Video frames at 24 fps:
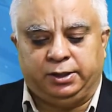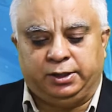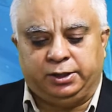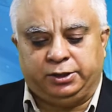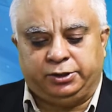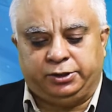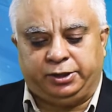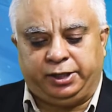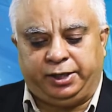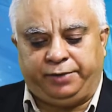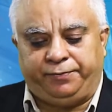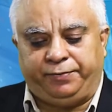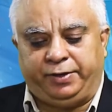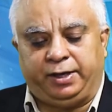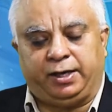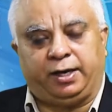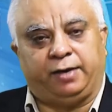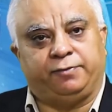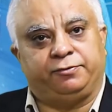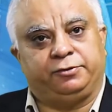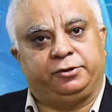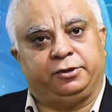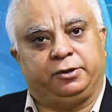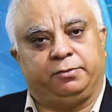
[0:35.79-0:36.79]
Today we
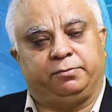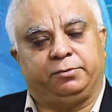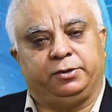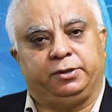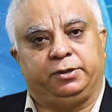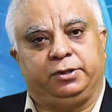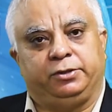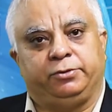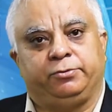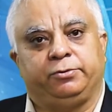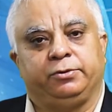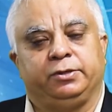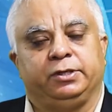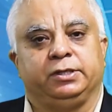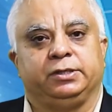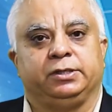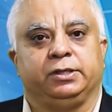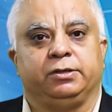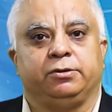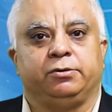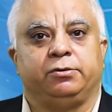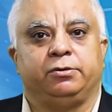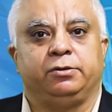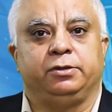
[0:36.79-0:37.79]
have Sarmad, who is
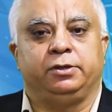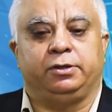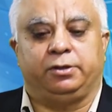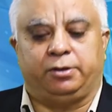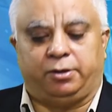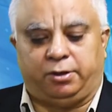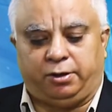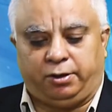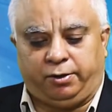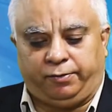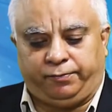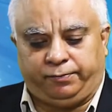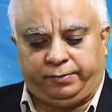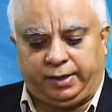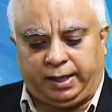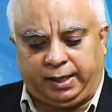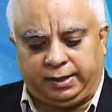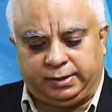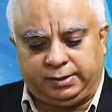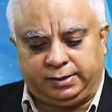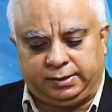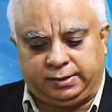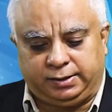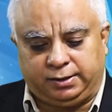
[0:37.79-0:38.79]
the owner of
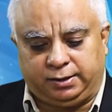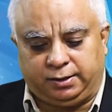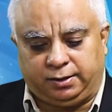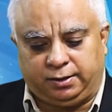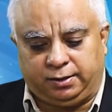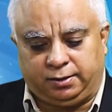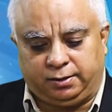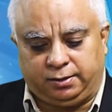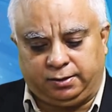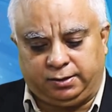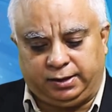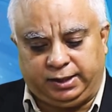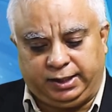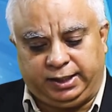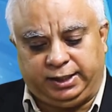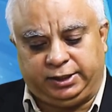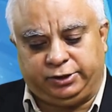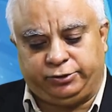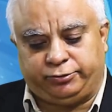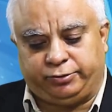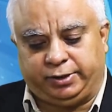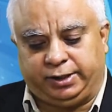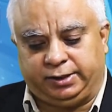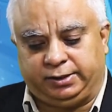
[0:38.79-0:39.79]
Canstel
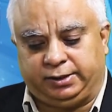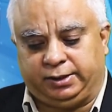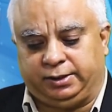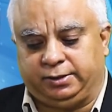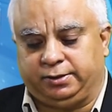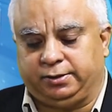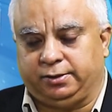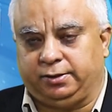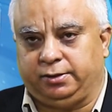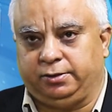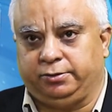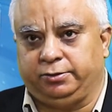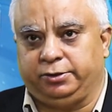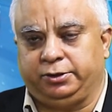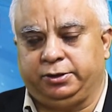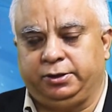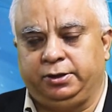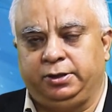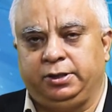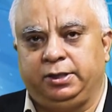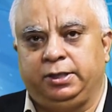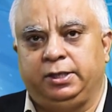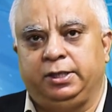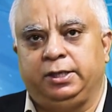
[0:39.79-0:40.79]
Heat Tracing
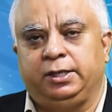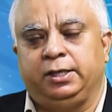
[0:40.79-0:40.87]
Solution.